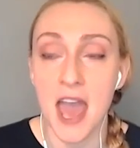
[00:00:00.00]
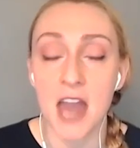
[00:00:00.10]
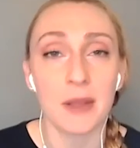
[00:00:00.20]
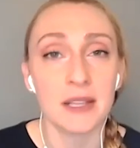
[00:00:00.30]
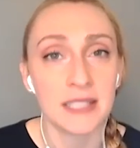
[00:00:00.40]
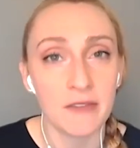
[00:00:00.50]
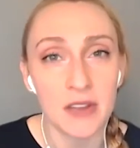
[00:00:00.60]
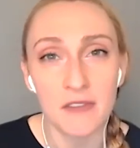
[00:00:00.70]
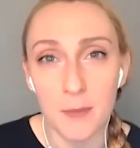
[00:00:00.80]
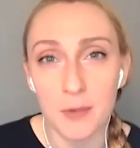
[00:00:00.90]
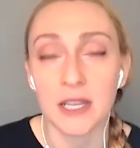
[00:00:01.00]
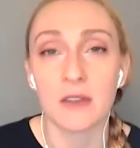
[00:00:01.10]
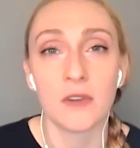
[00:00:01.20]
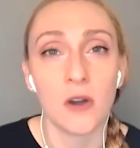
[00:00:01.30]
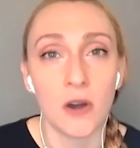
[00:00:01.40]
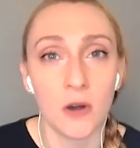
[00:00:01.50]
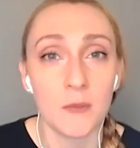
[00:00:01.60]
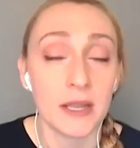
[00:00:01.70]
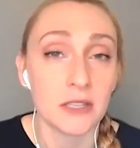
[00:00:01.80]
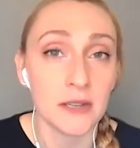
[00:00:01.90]
And about seventy-five percent of
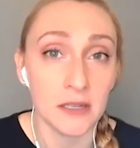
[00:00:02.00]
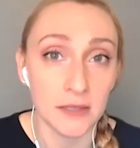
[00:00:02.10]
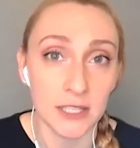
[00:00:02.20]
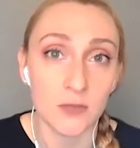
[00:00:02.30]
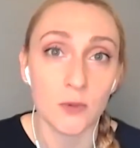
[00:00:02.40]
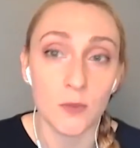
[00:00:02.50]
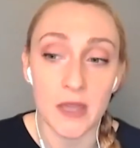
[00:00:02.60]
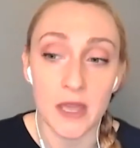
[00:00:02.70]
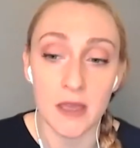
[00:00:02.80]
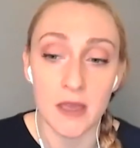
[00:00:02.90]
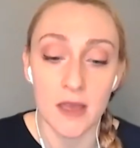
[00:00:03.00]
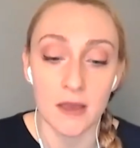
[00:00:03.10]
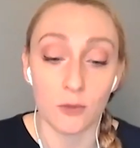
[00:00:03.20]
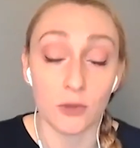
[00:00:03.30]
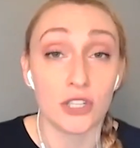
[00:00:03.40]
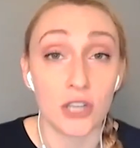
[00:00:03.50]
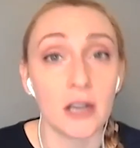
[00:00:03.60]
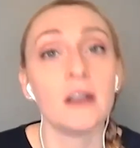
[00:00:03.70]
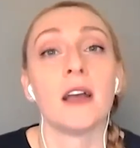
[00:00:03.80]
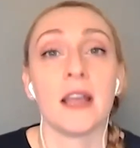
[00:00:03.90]
all mental illness will be will
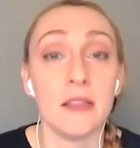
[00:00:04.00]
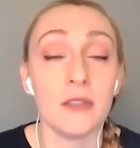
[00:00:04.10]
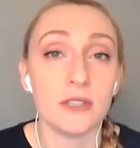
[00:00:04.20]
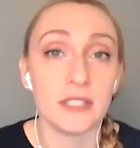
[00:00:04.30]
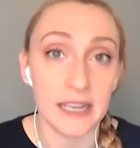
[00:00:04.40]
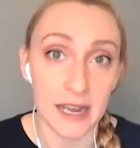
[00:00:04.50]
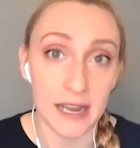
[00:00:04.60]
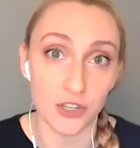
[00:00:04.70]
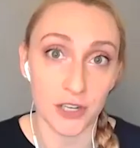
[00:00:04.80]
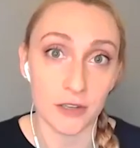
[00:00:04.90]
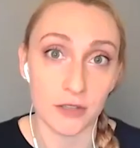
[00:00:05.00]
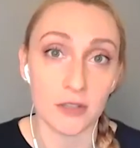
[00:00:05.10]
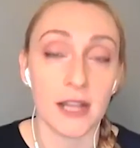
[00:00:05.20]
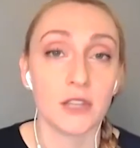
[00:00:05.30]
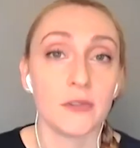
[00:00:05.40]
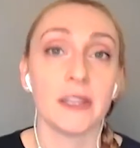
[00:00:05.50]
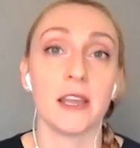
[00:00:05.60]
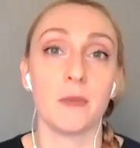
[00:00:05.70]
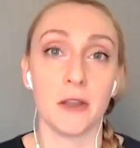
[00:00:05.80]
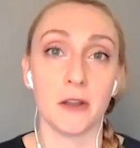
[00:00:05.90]
start in those teenage years. So that's
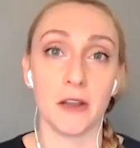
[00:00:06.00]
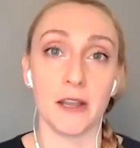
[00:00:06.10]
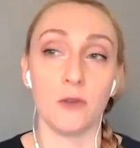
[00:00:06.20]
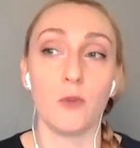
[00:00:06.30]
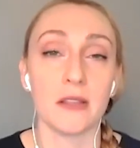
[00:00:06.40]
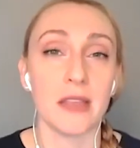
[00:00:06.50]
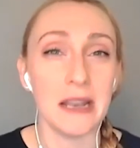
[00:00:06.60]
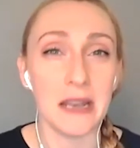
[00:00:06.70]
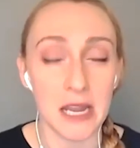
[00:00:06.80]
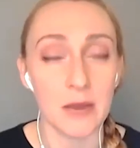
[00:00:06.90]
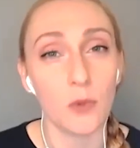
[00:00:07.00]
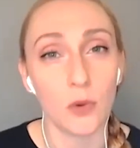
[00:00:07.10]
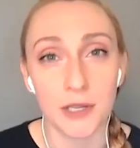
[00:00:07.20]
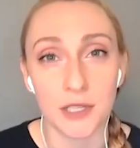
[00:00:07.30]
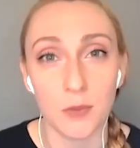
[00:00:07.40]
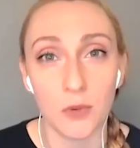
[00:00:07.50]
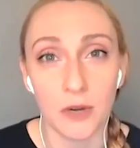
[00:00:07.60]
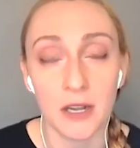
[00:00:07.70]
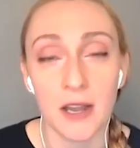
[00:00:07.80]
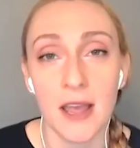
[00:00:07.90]
really a period where they need more
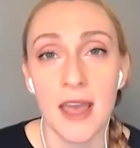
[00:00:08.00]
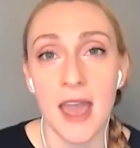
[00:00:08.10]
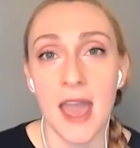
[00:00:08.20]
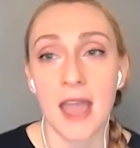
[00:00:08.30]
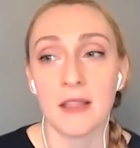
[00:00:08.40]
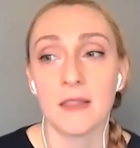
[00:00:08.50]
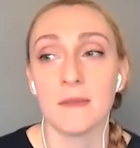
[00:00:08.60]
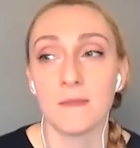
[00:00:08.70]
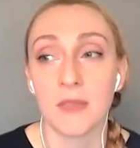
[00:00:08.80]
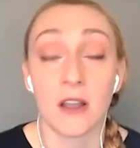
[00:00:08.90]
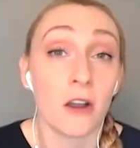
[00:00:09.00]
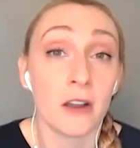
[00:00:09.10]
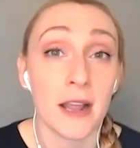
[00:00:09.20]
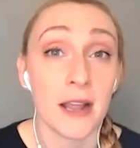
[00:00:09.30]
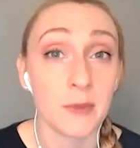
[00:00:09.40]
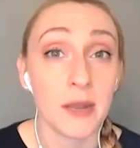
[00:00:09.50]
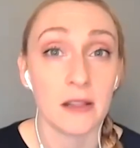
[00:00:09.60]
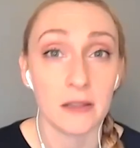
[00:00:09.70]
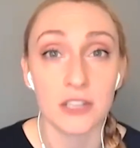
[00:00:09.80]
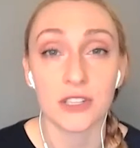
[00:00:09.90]
support, and there aren't as
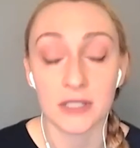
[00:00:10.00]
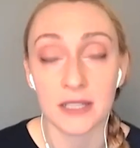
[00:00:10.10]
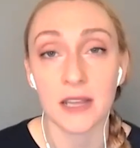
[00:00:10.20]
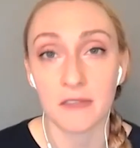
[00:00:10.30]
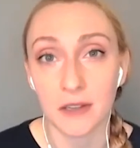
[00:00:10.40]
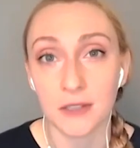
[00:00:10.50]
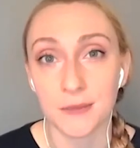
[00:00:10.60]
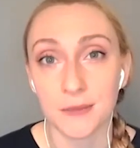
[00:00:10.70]
many clinicians in that field.